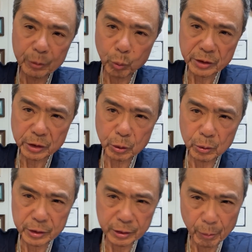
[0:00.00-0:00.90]
and what's
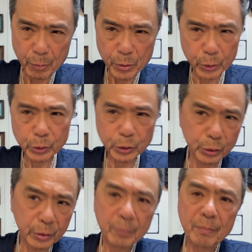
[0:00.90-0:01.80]
called an
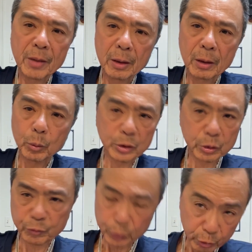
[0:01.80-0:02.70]
emerger,
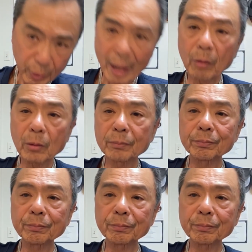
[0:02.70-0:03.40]
which for trout,